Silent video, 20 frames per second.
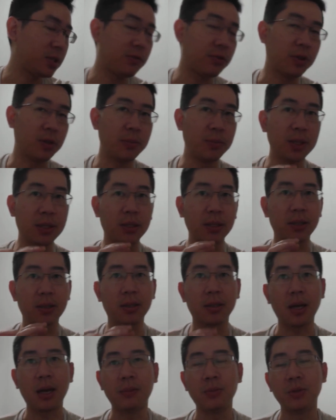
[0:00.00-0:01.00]
for limited
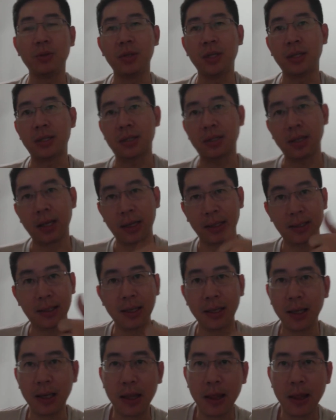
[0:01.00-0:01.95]
time units like Tillit,